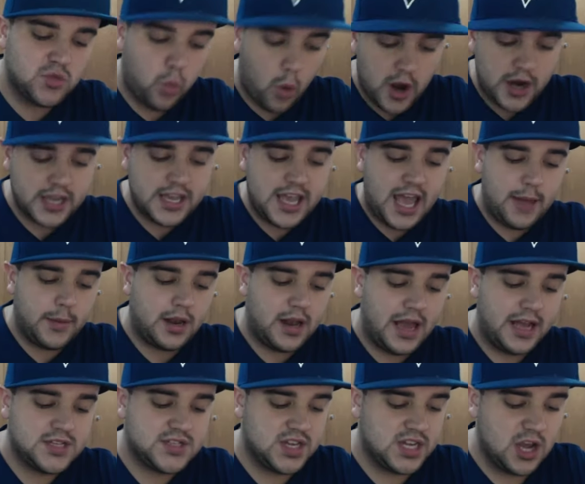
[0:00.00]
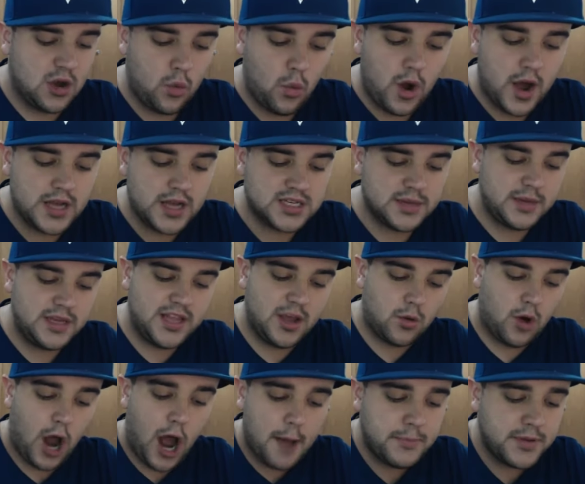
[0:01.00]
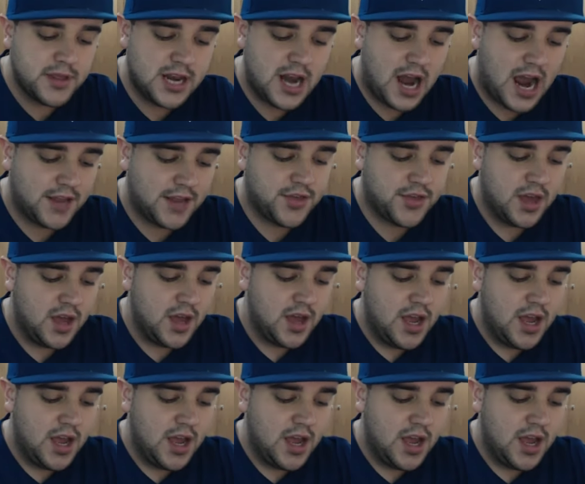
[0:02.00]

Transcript: What a game in Lansing it was. I mean, they were up in the 9th.